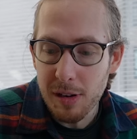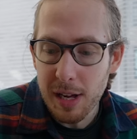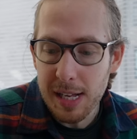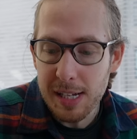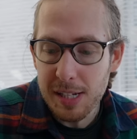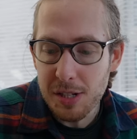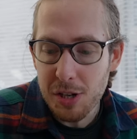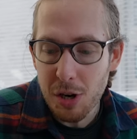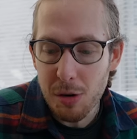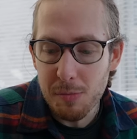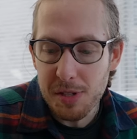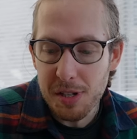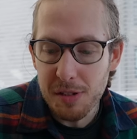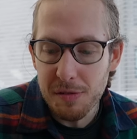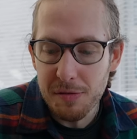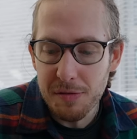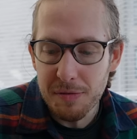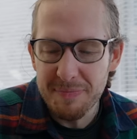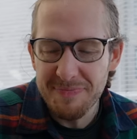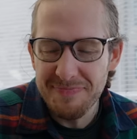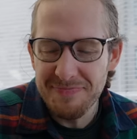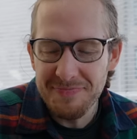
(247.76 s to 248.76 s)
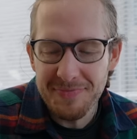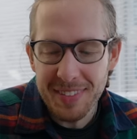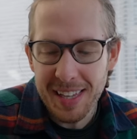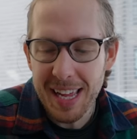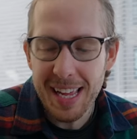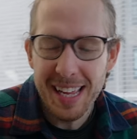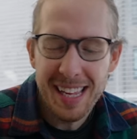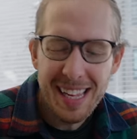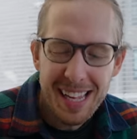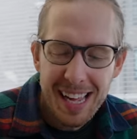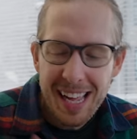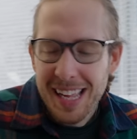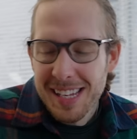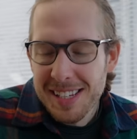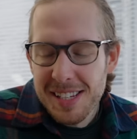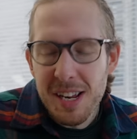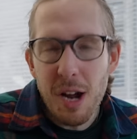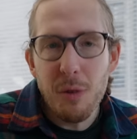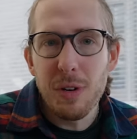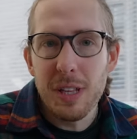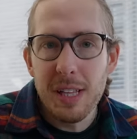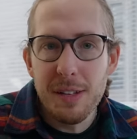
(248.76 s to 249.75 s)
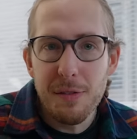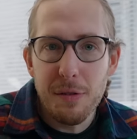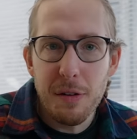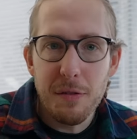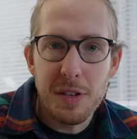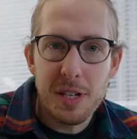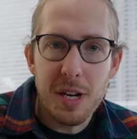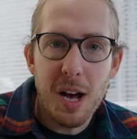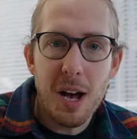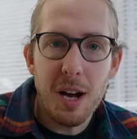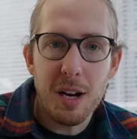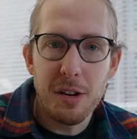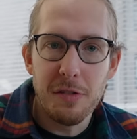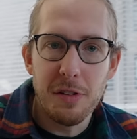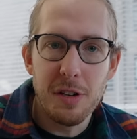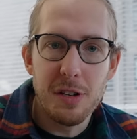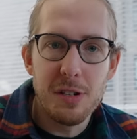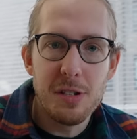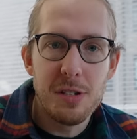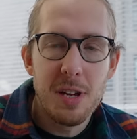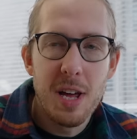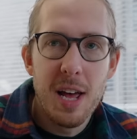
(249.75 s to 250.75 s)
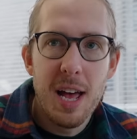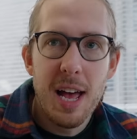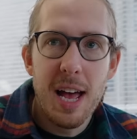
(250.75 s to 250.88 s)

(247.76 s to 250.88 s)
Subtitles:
in terms of, it's not really for photographers.